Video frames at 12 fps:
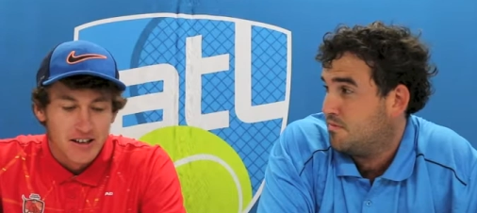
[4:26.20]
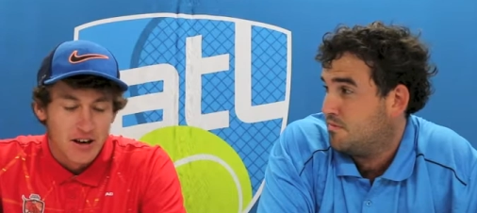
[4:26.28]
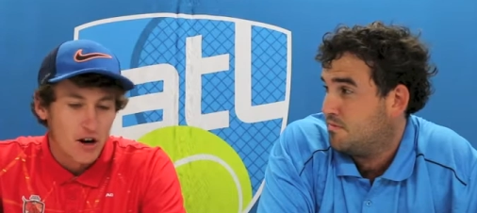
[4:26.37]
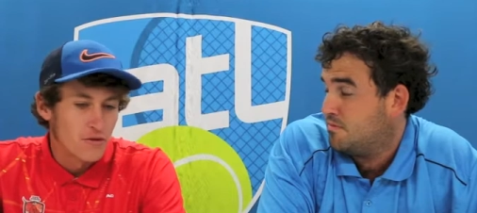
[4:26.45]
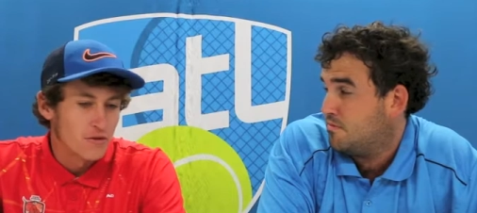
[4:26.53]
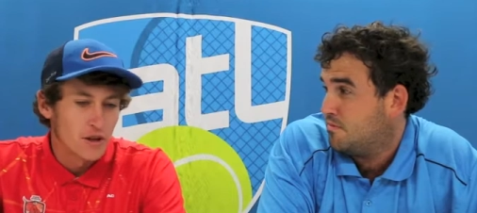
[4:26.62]

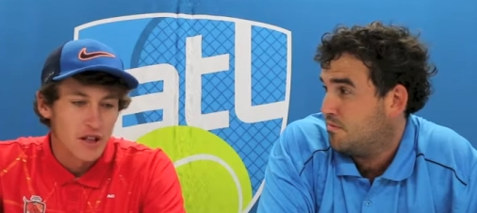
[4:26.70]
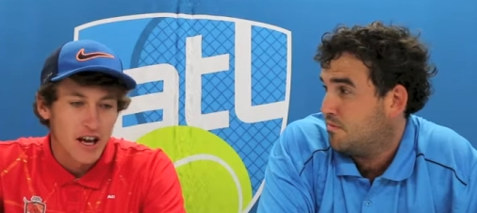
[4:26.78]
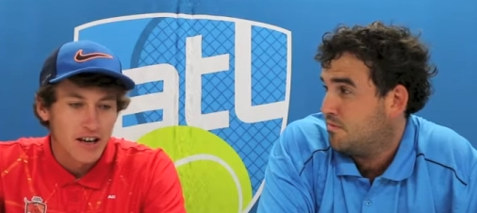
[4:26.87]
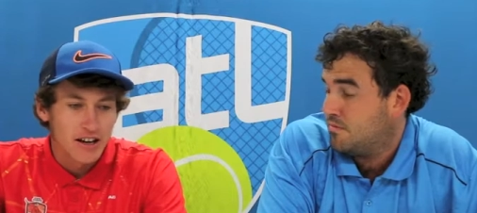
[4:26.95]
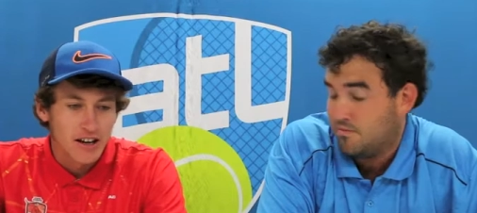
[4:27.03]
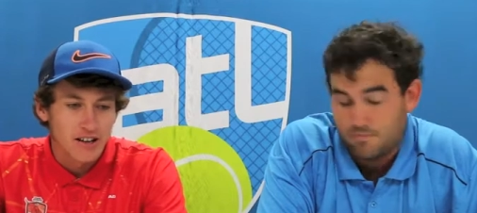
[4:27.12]
Speaker 1: hopefully
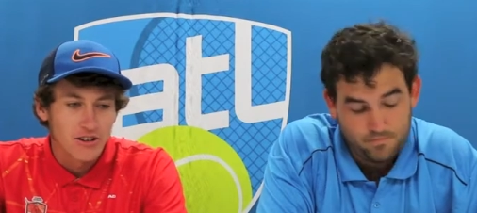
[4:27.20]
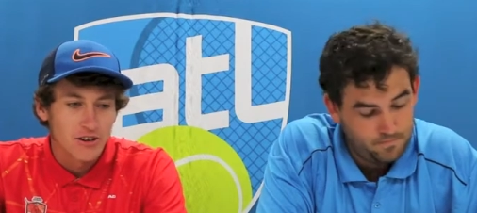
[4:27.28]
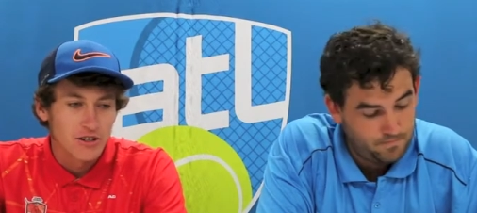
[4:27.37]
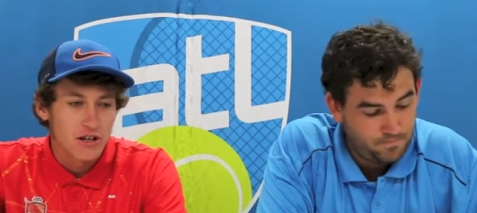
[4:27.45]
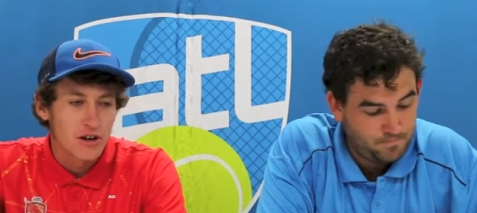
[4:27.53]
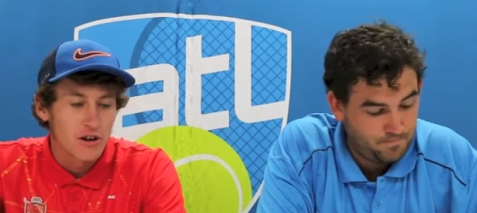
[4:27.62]
they uh,
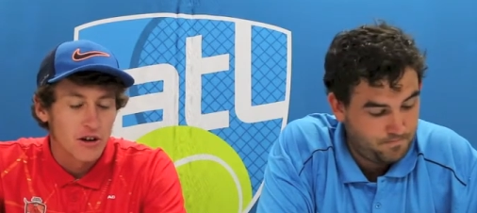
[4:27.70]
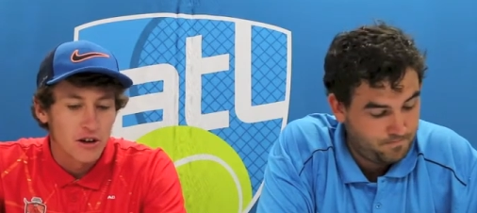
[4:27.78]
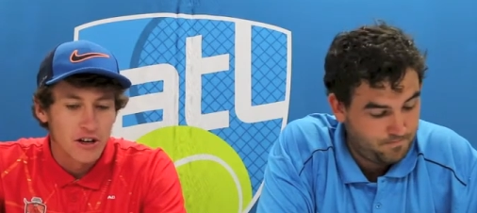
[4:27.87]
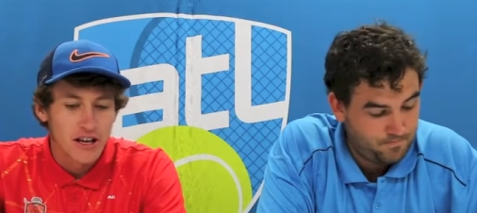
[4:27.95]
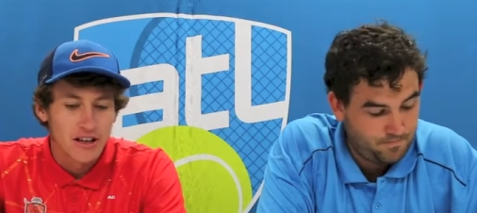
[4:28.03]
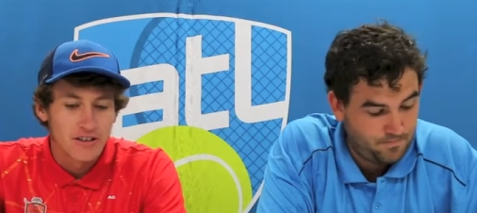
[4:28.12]
don't turn it
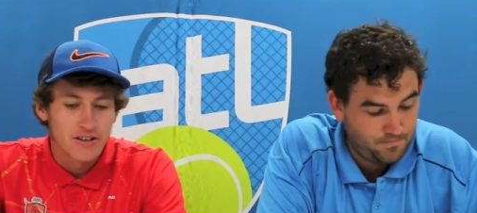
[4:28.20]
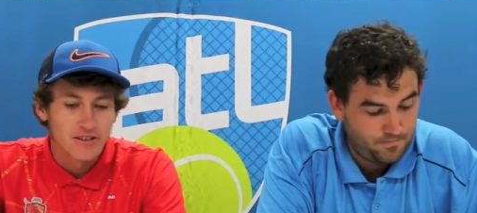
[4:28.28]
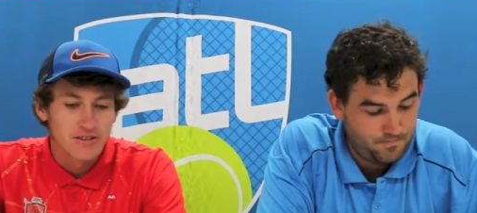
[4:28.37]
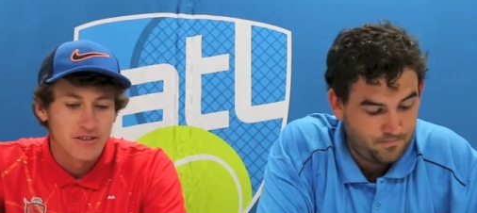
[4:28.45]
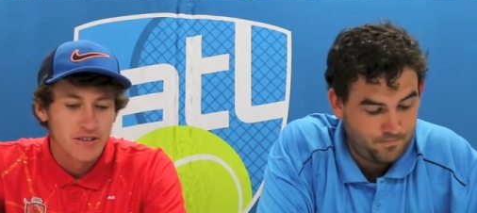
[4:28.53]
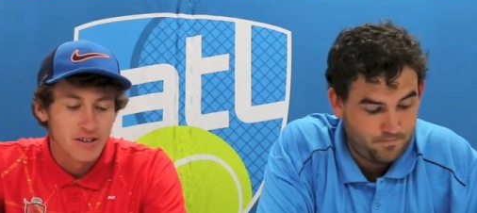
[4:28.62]
on
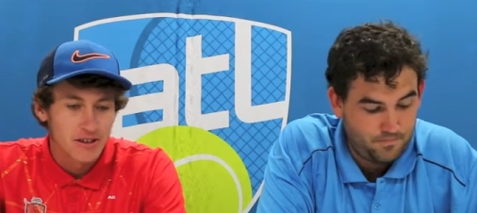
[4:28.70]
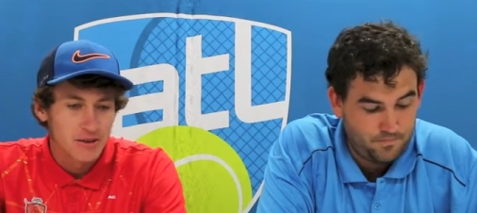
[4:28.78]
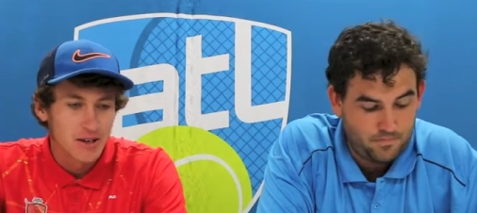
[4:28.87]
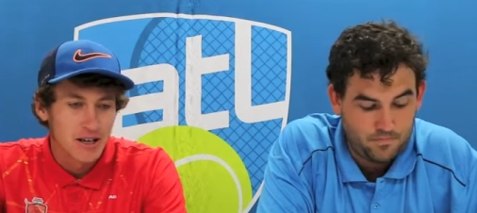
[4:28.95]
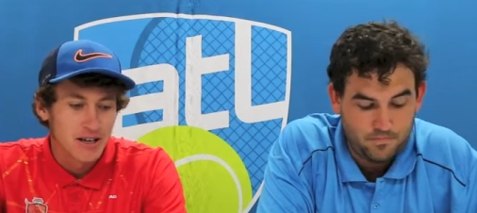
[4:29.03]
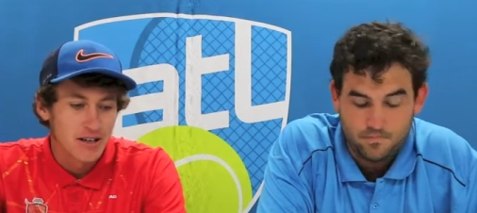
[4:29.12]
and
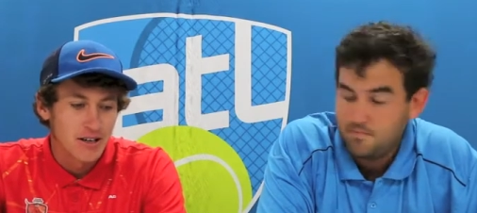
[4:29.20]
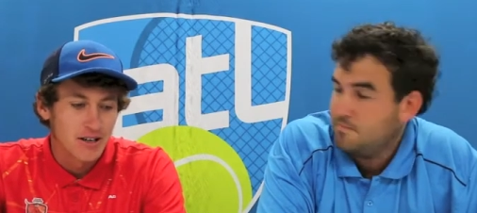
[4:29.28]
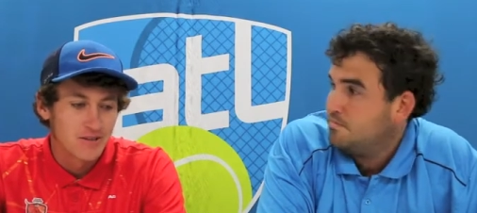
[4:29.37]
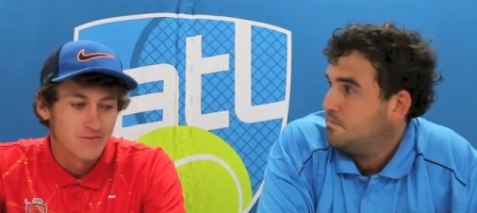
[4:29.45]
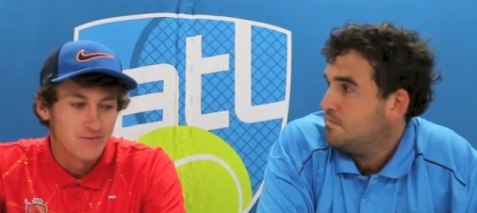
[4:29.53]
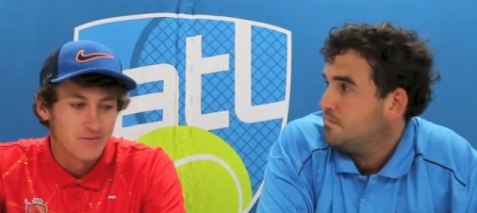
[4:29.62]

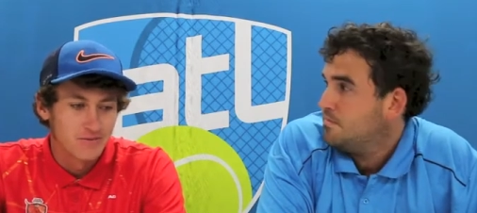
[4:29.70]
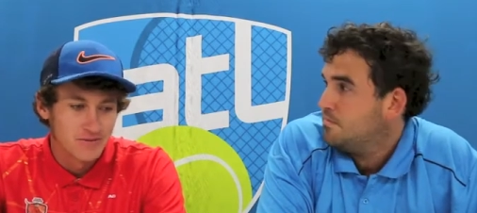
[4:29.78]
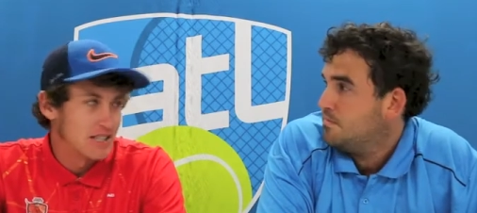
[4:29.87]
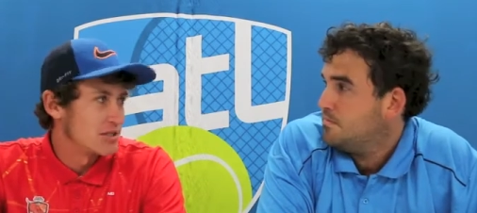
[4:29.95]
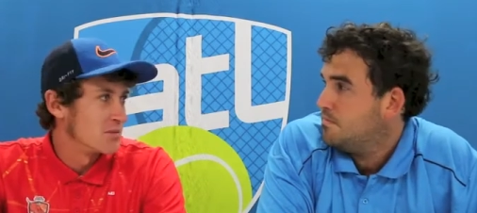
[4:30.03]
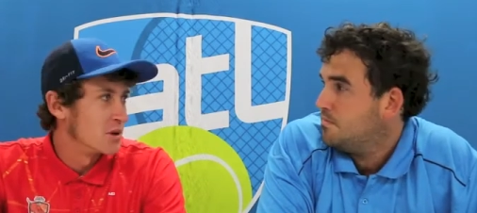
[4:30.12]
uh,
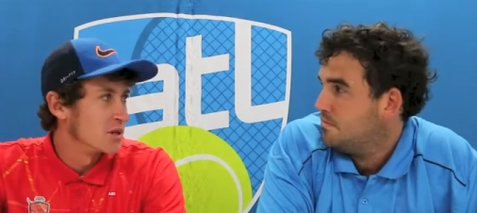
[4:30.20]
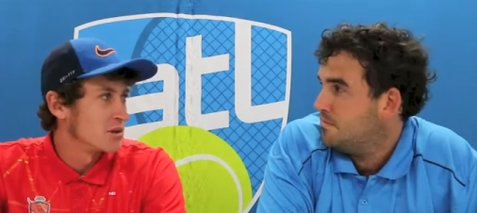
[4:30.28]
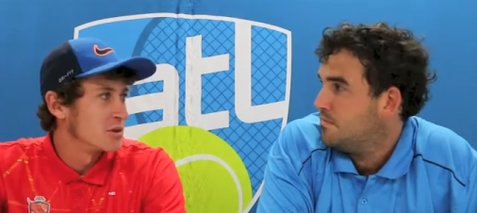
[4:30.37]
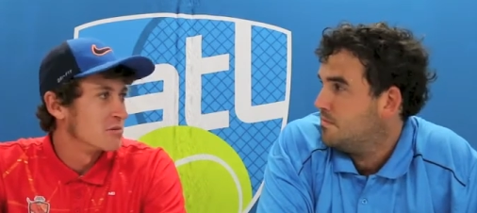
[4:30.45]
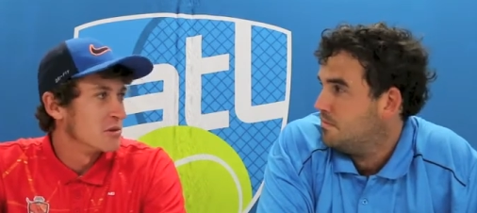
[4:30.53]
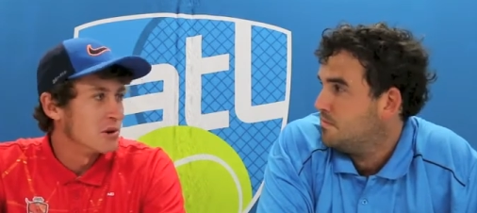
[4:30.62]
get some wins
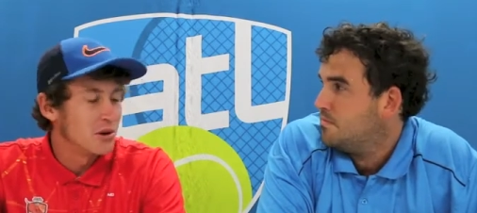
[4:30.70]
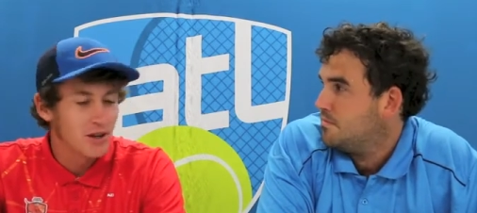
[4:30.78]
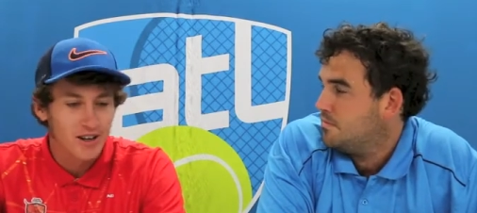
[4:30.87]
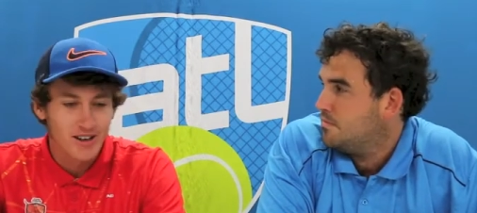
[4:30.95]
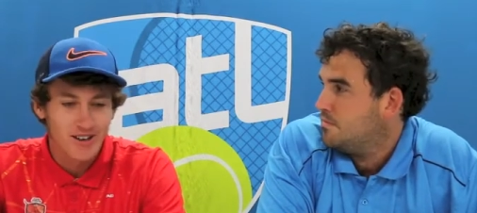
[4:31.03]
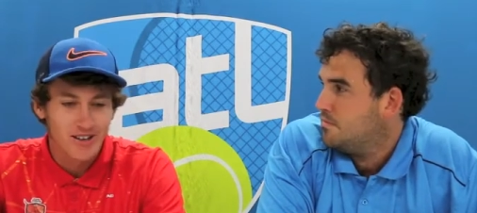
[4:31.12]
on the
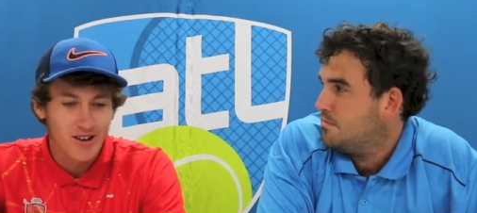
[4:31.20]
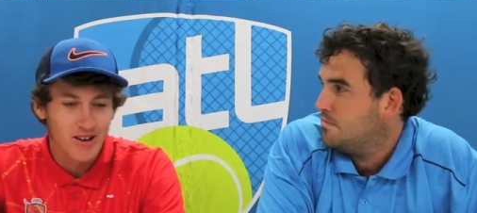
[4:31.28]
board. Uh,